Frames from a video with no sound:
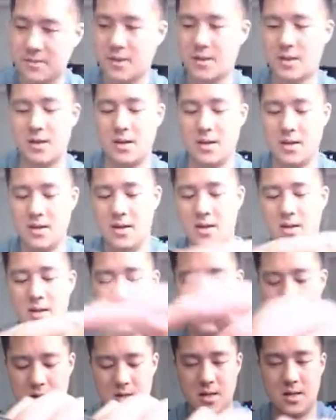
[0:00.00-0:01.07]

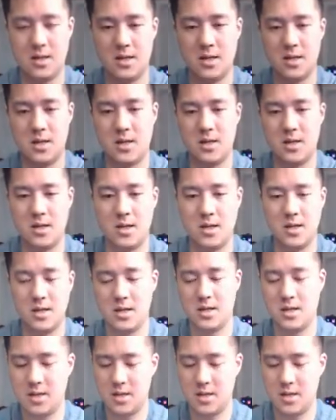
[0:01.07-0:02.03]
(no one is talking)